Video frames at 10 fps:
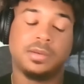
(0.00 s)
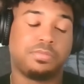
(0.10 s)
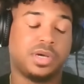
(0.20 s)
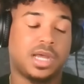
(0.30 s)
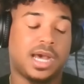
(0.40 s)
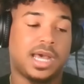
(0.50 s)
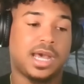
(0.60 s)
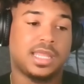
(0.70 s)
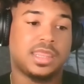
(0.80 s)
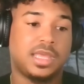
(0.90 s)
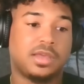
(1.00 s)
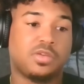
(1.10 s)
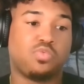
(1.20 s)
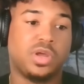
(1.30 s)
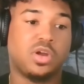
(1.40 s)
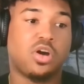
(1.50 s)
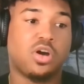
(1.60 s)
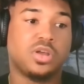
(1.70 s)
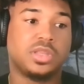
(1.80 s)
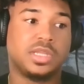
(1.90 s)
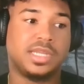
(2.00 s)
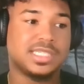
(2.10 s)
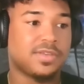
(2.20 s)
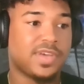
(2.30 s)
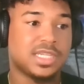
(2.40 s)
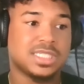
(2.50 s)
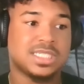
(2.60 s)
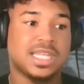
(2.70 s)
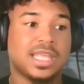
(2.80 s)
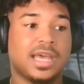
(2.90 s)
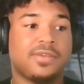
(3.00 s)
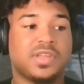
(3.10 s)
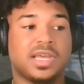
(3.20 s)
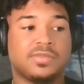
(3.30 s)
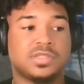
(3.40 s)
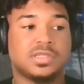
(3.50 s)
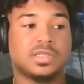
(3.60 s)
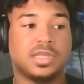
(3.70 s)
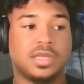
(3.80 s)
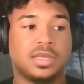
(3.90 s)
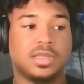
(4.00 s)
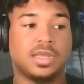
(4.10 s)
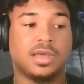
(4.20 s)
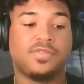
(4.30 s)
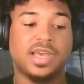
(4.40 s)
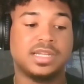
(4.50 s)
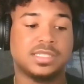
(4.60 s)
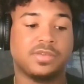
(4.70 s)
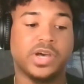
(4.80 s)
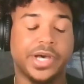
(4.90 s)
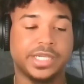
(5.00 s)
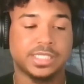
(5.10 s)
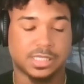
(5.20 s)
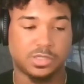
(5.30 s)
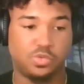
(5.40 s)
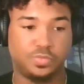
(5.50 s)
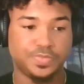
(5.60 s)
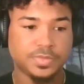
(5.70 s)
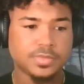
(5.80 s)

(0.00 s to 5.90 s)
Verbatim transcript: But I, I think with all the disadvantages that they have, they have the the advantage of us to